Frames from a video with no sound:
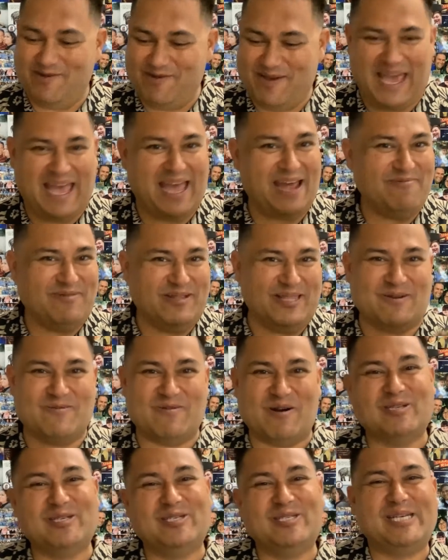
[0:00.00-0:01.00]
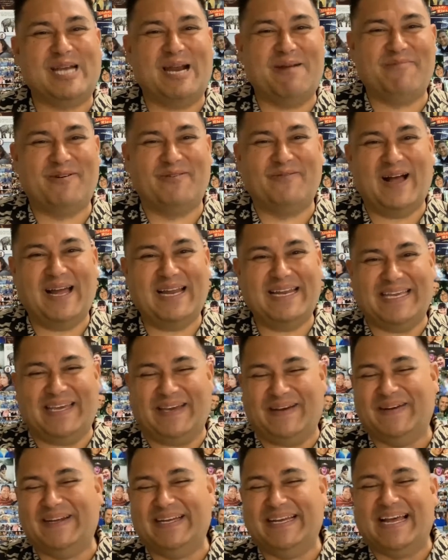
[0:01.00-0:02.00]
can with the questions that I'm providing
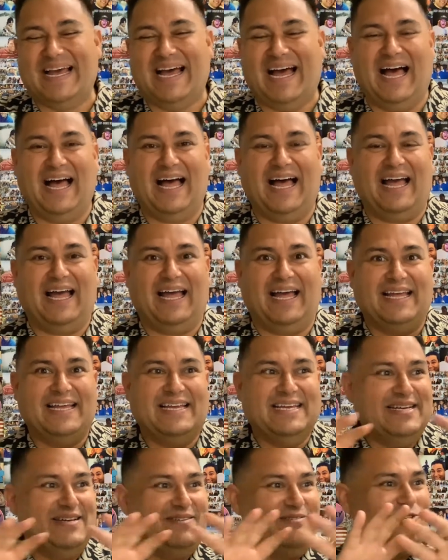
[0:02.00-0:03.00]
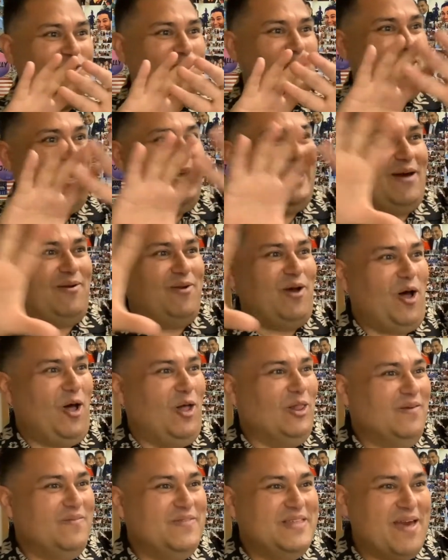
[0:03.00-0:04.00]
you, shut out
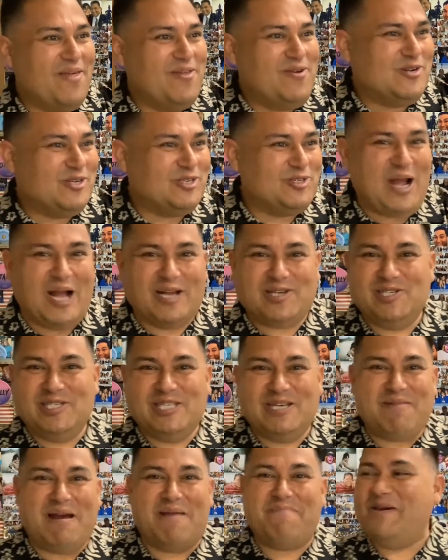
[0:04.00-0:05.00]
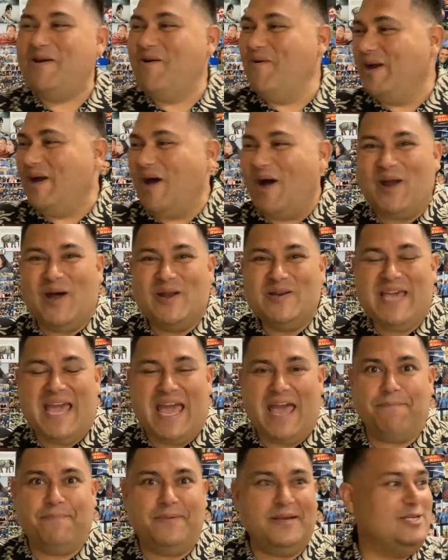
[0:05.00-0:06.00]
all of the other distractions that might be going on
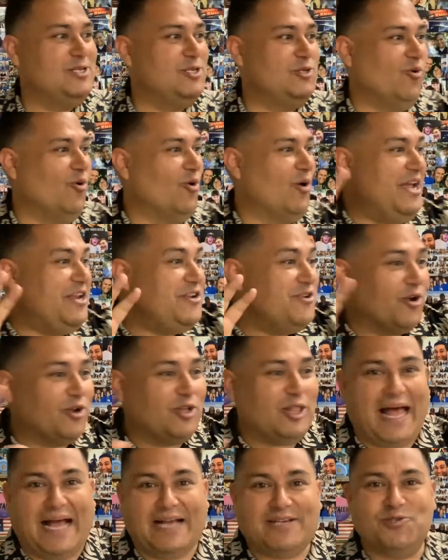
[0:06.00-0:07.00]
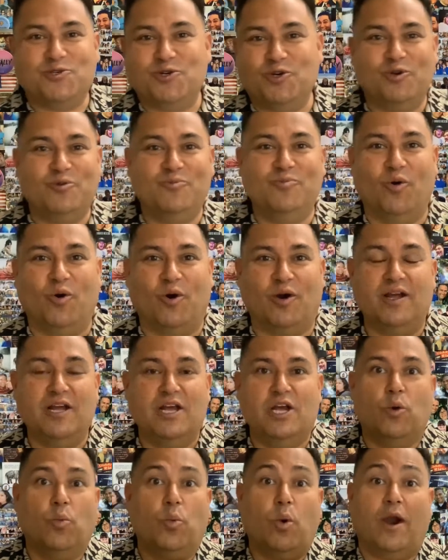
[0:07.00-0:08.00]
campus or in your classroom or
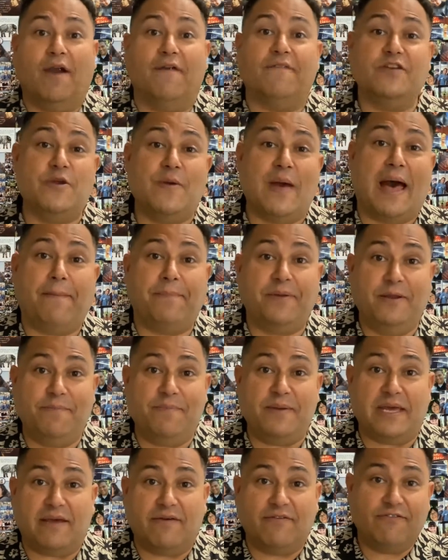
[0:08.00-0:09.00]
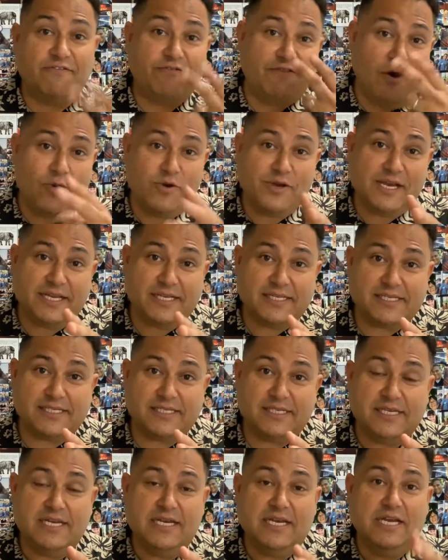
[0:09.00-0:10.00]
wherever you happen to be.
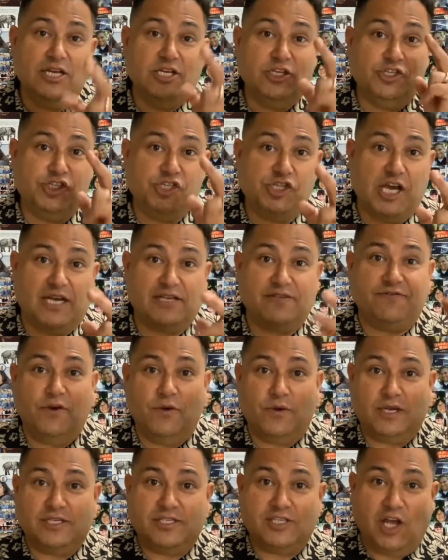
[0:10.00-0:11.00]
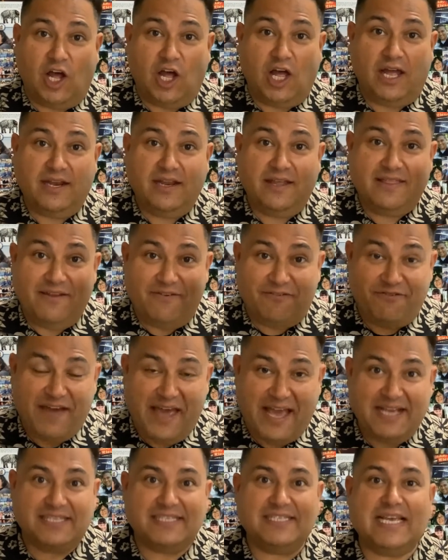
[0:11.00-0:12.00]
Just focus on the
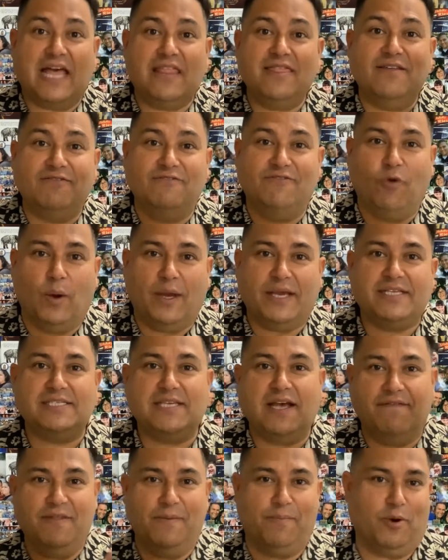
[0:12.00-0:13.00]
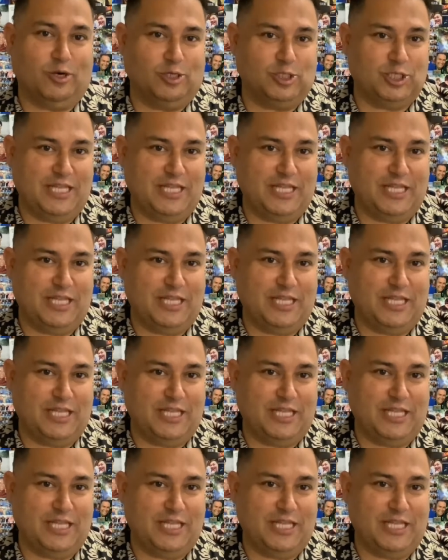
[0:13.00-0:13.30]
face and the voice of the person